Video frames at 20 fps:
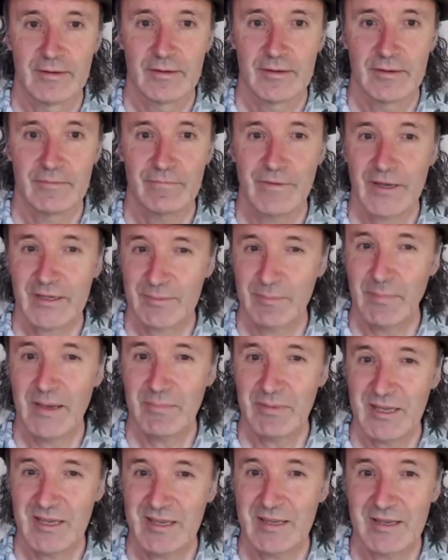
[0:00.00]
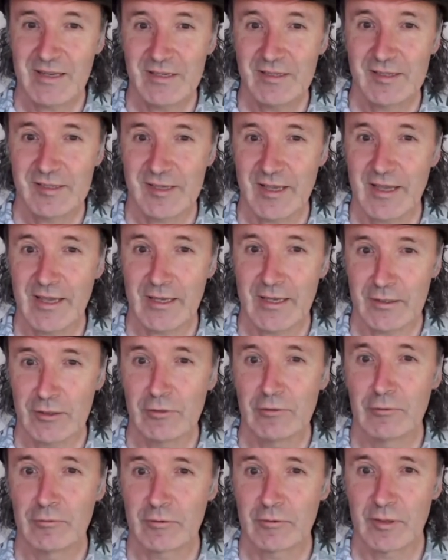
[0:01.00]
In fact, maybe he is saying, you
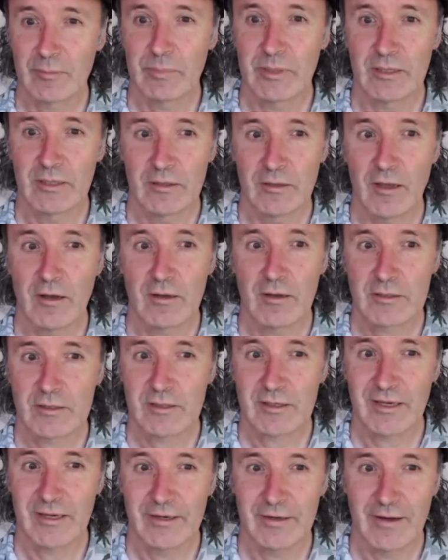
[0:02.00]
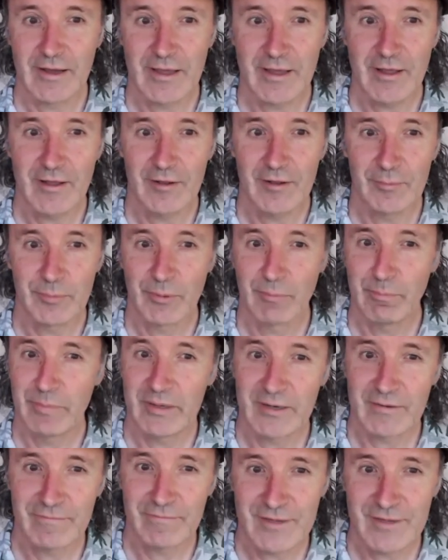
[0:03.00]
look a bit lost, can I help? But if